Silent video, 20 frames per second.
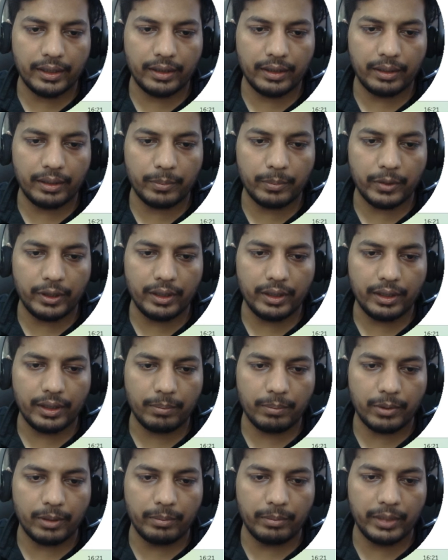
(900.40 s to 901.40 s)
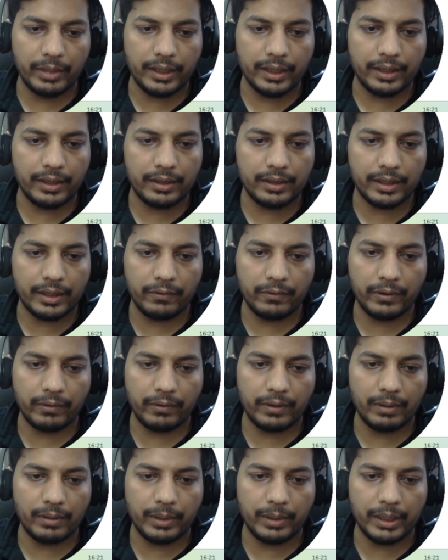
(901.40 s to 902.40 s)
employee. From here itself, we
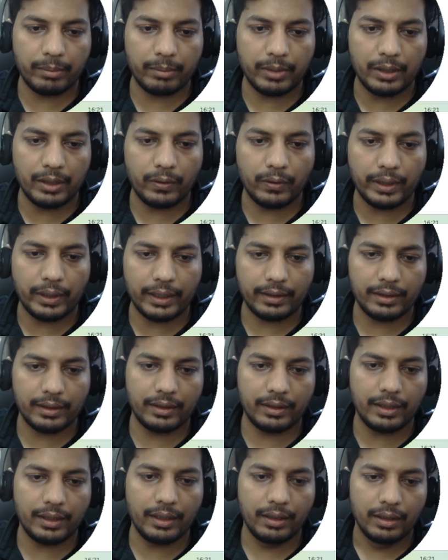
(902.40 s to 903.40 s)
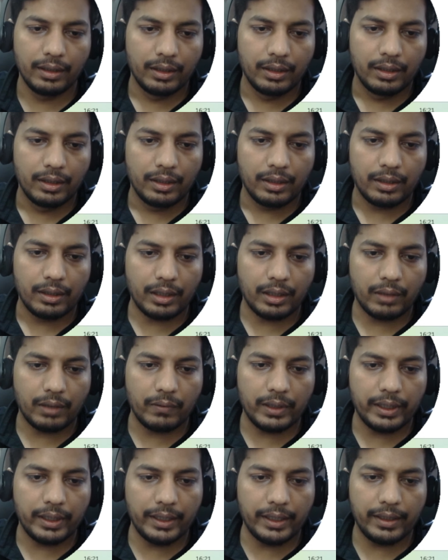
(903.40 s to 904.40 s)
will be able to access the
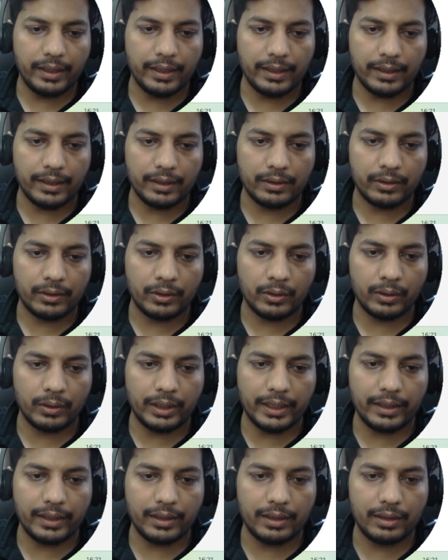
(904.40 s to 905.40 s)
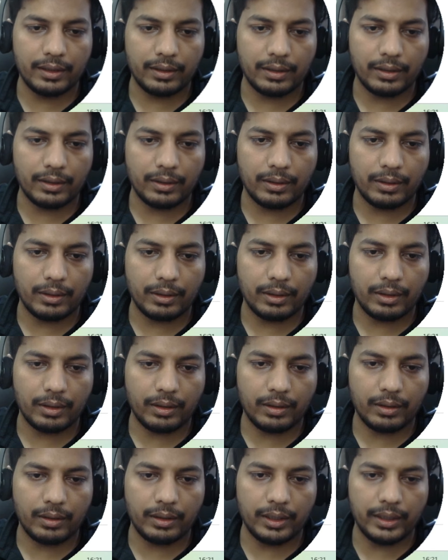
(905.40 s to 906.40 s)
our ADLS. So that is
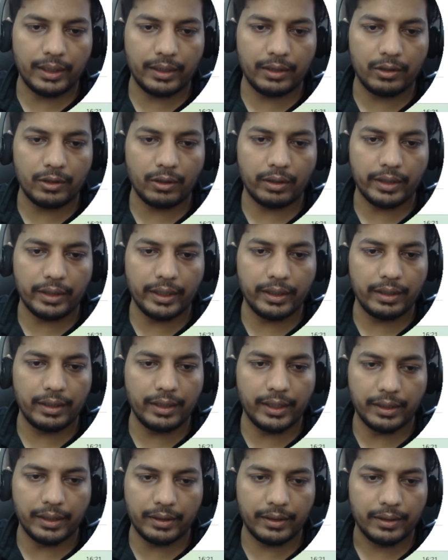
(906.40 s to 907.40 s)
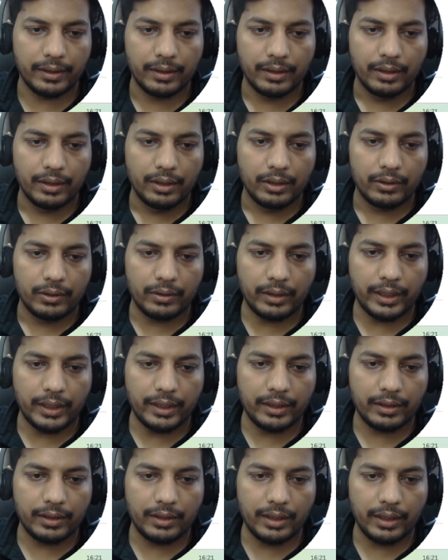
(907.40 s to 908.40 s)
already linked. So that
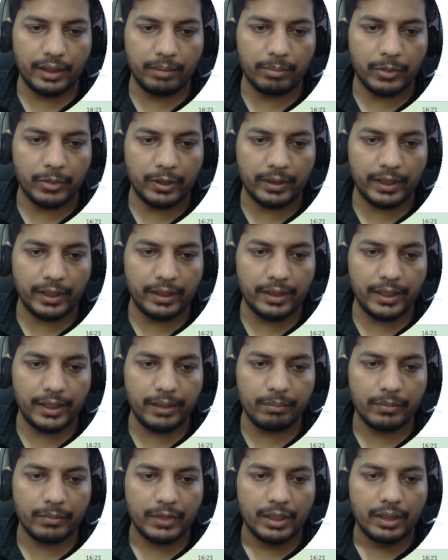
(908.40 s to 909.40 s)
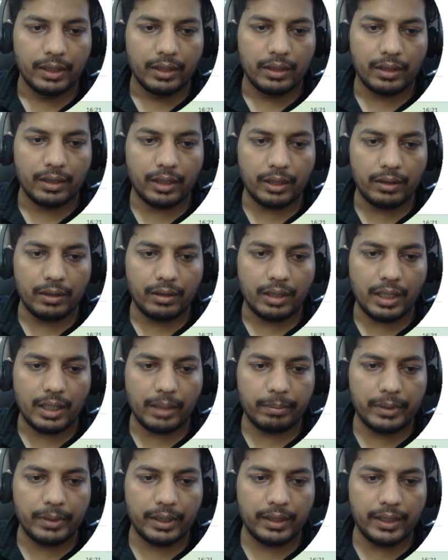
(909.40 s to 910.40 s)
is the important thing. Now
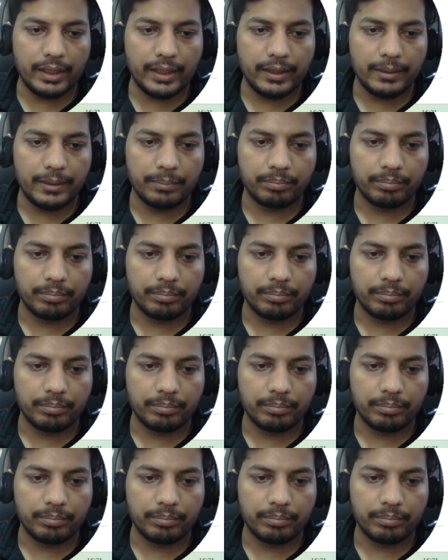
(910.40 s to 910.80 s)
after that,